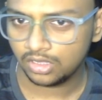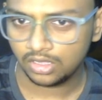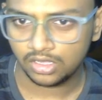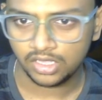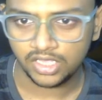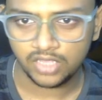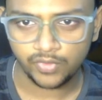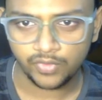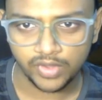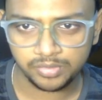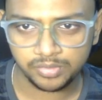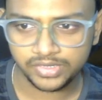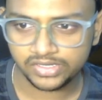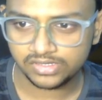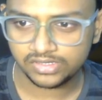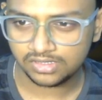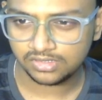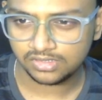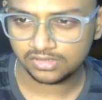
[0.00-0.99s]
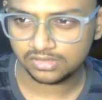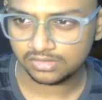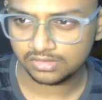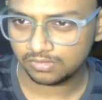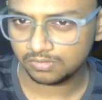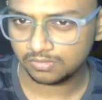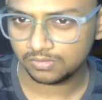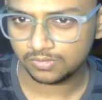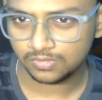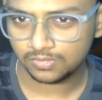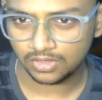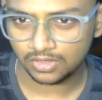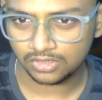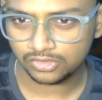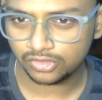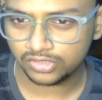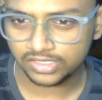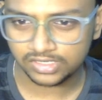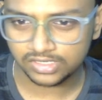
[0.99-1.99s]
He went b6.
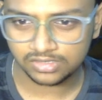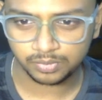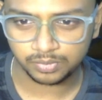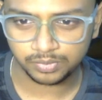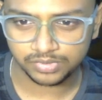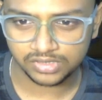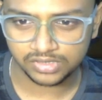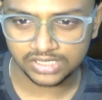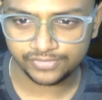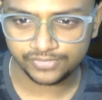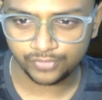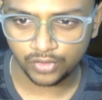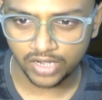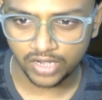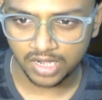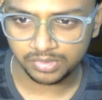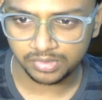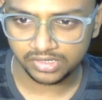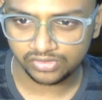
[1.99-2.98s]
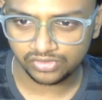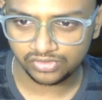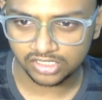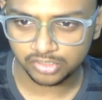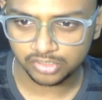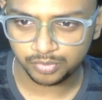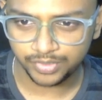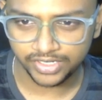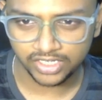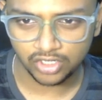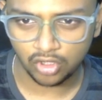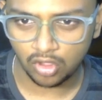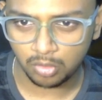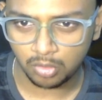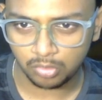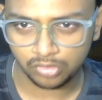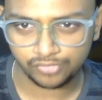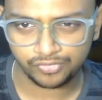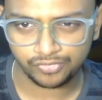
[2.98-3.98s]
So this c4 and b3 is pretty
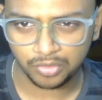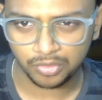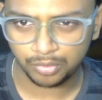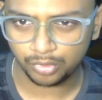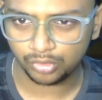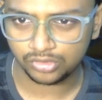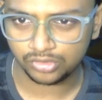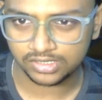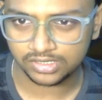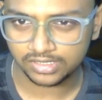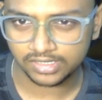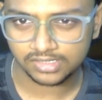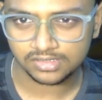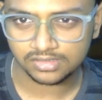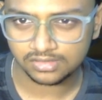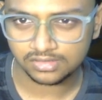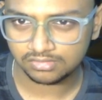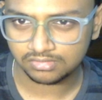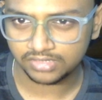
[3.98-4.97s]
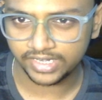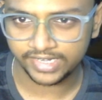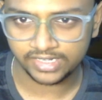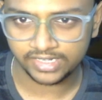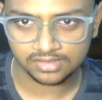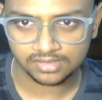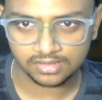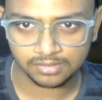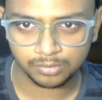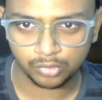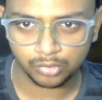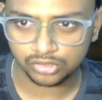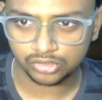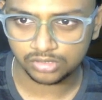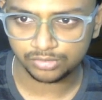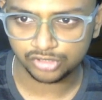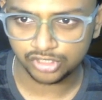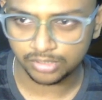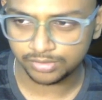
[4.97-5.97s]
common for both the sides, getting the both the
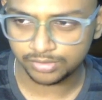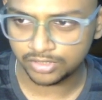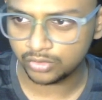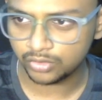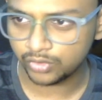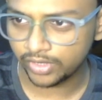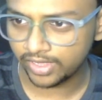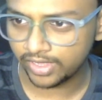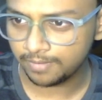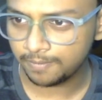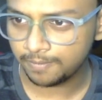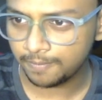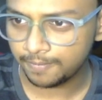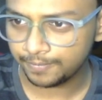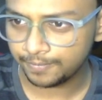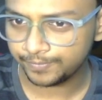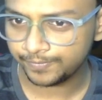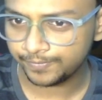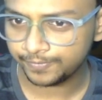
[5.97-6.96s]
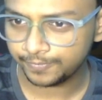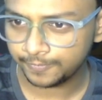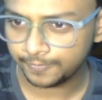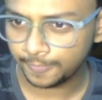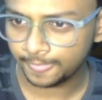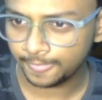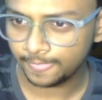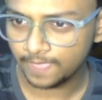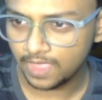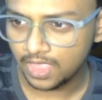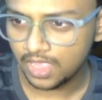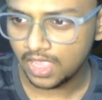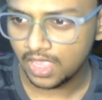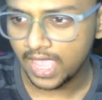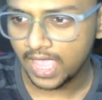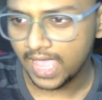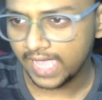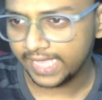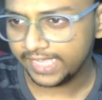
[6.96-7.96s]
bishops into the game.
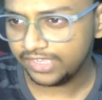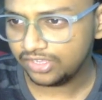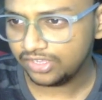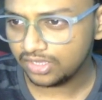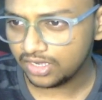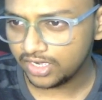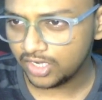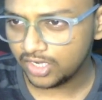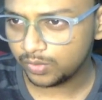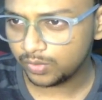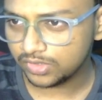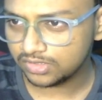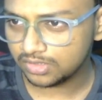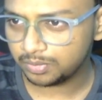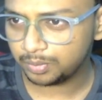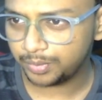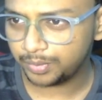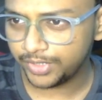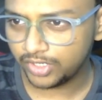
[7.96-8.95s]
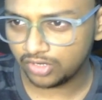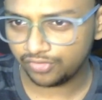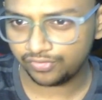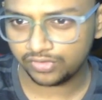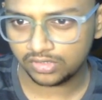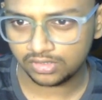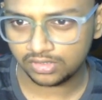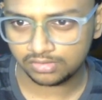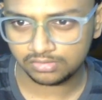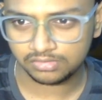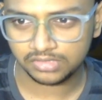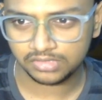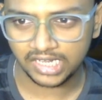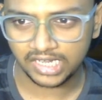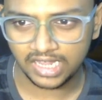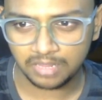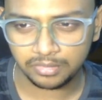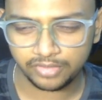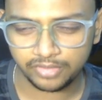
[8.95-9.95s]
Here it was a bit of a
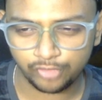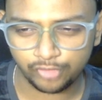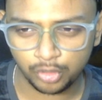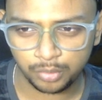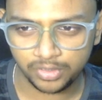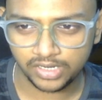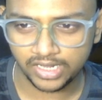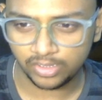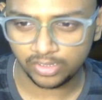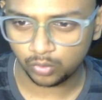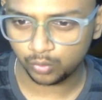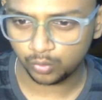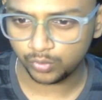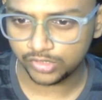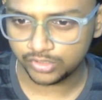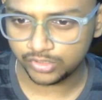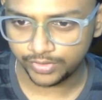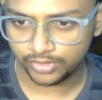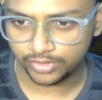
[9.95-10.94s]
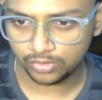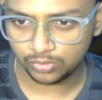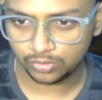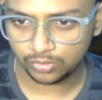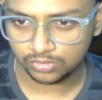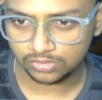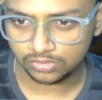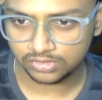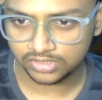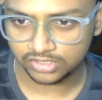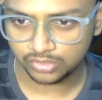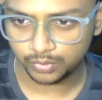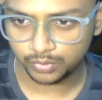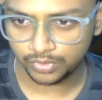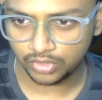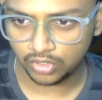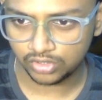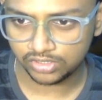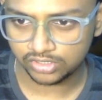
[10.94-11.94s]
dilemma for me, like which way to go, this way
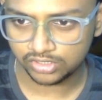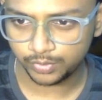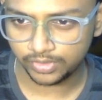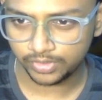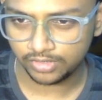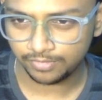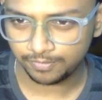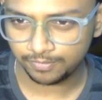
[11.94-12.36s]
or this way.